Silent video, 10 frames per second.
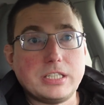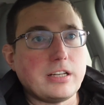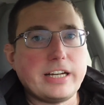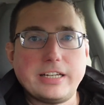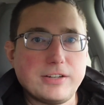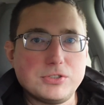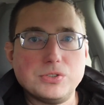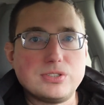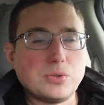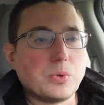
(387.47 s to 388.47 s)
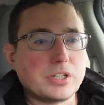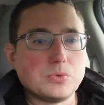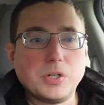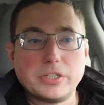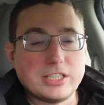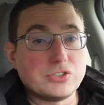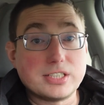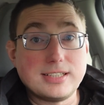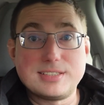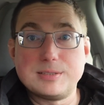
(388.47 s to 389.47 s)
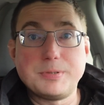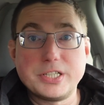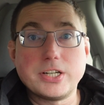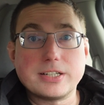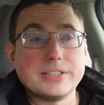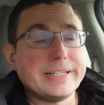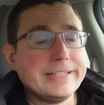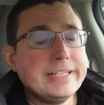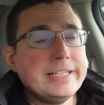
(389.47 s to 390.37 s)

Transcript: I have to do this at work as well, get drug tested periodically.